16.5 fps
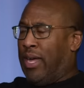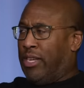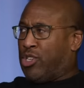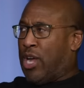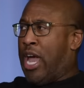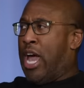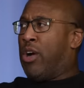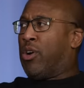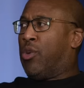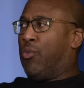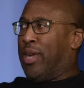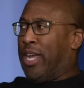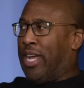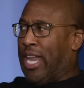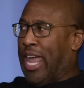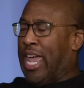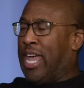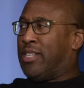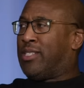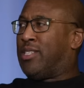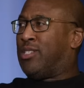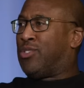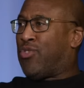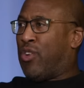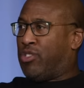try how can we enhance
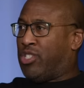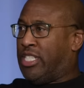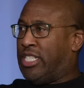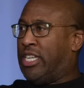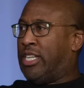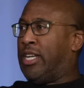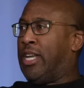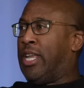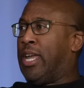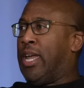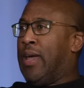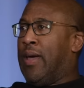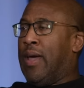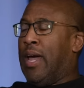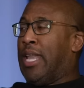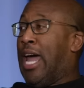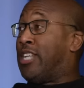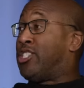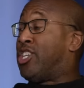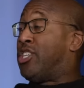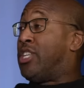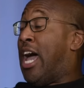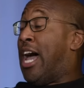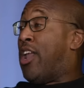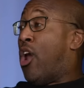this mm-hmm. versatility, and not
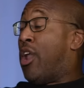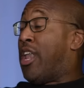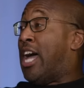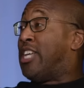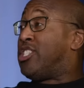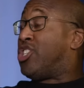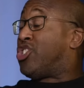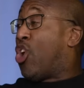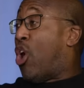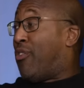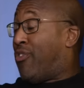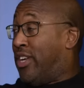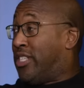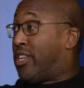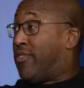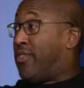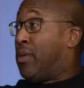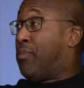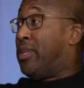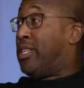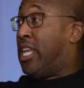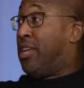just not uh, not just offensively, but